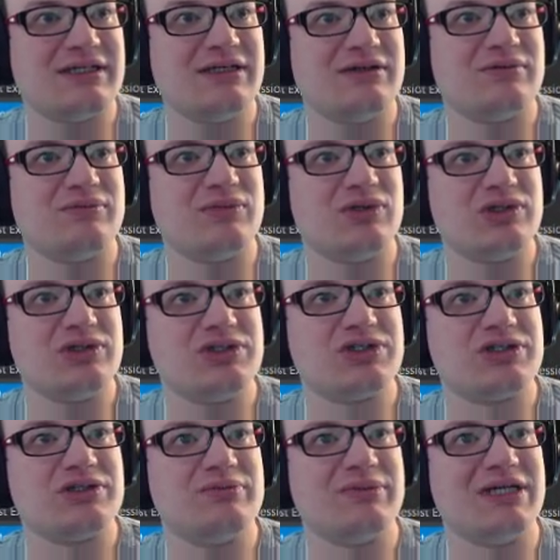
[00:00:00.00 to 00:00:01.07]
git
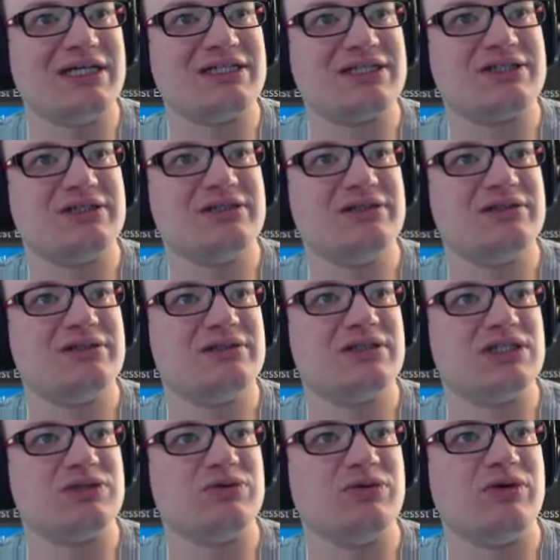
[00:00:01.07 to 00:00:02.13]
merge master,
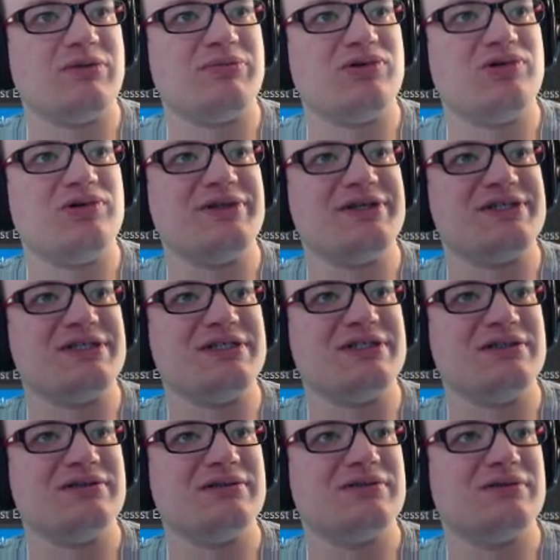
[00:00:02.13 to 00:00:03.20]
because we want to pull this
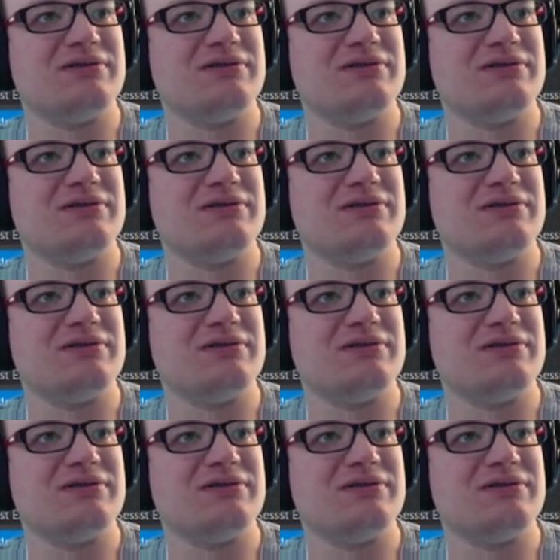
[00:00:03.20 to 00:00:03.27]
in.